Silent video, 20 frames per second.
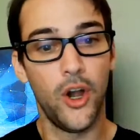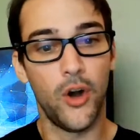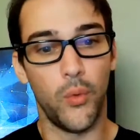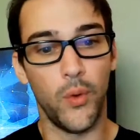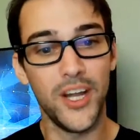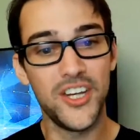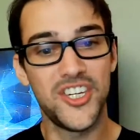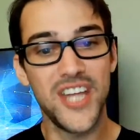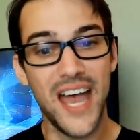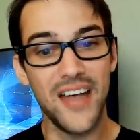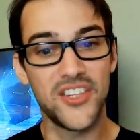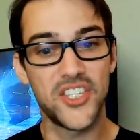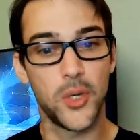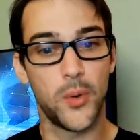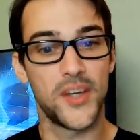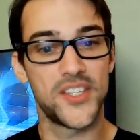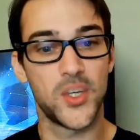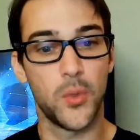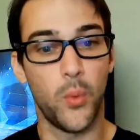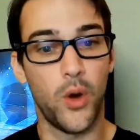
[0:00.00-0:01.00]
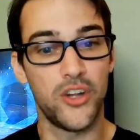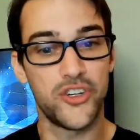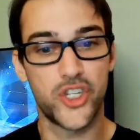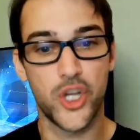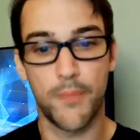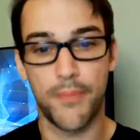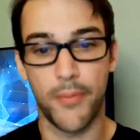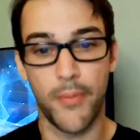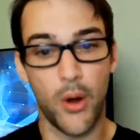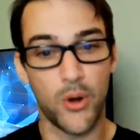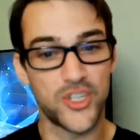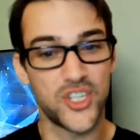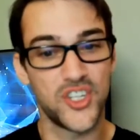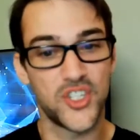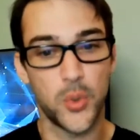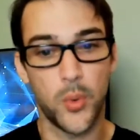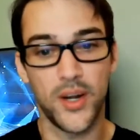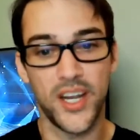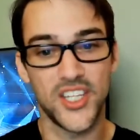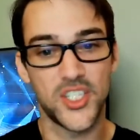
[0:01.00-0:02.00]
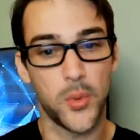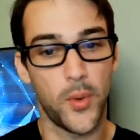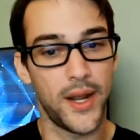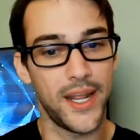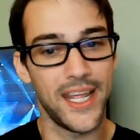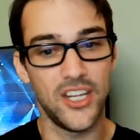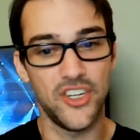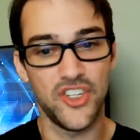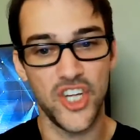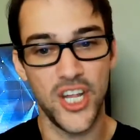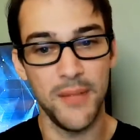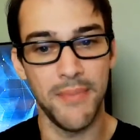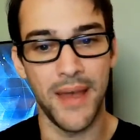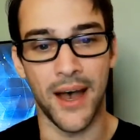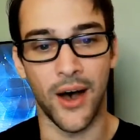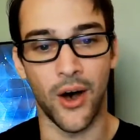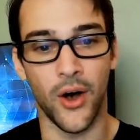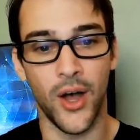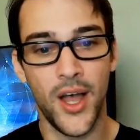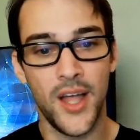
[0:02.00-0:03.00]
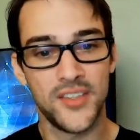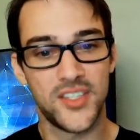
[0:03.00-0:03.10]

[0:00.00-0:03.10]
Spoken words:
Reach out to us at onetruepromotion2020@gmail